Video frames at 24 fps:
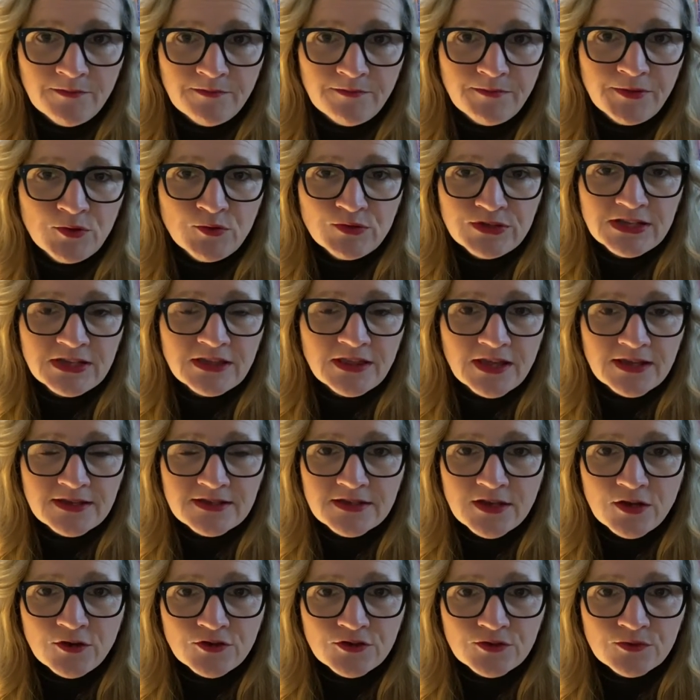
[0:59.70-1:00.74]
building their
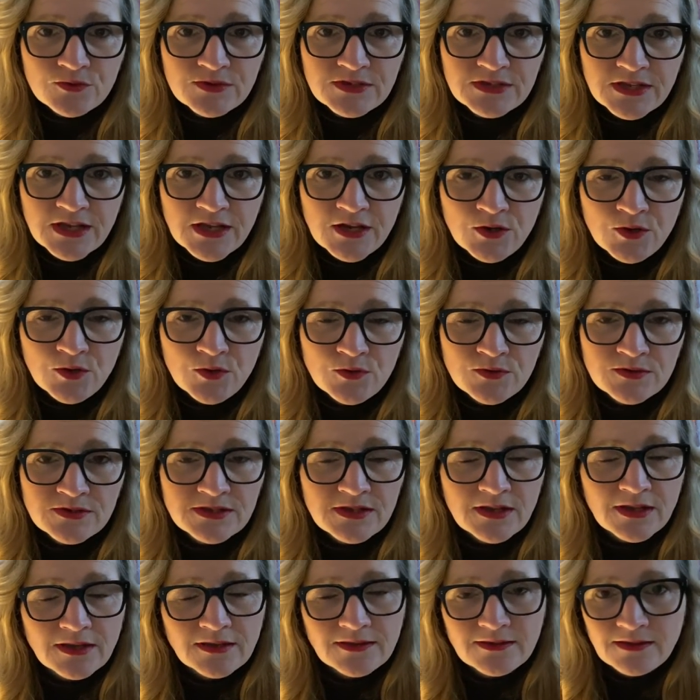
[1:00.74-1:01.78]
social skills,
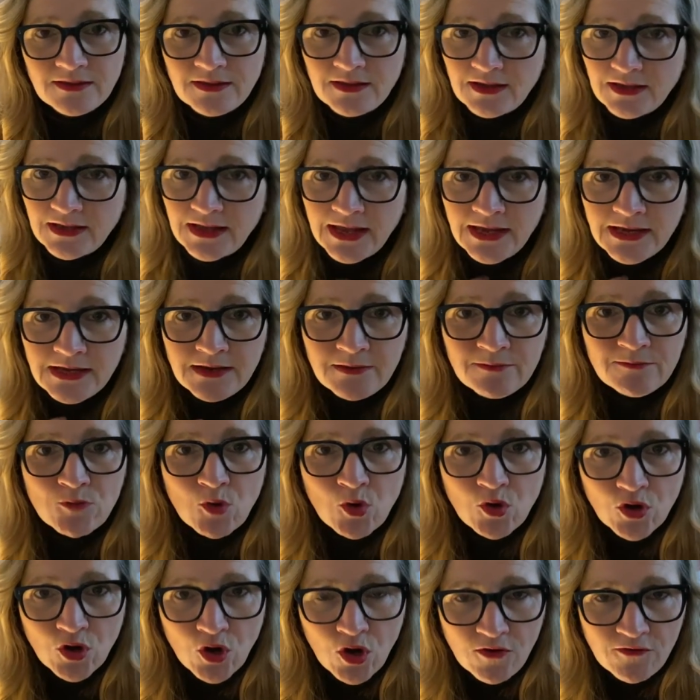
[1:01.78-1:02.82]
gaining
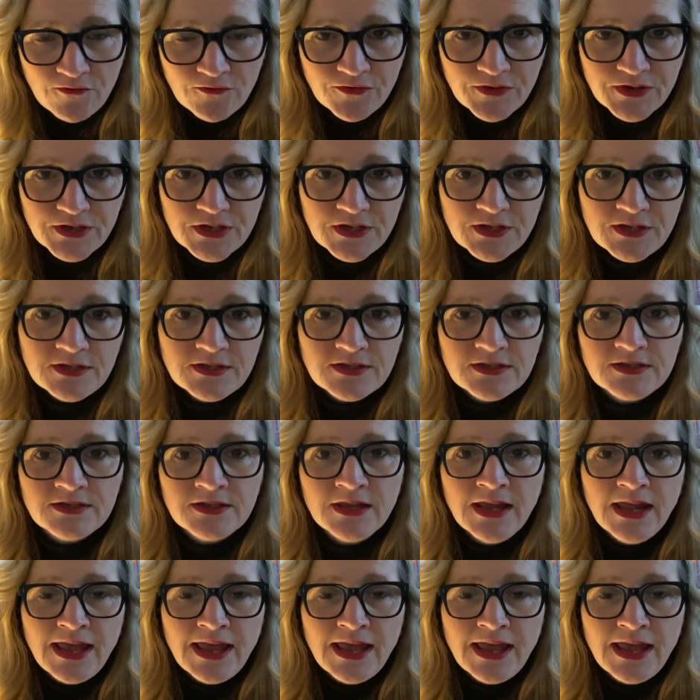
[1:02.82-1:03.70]
more confidence,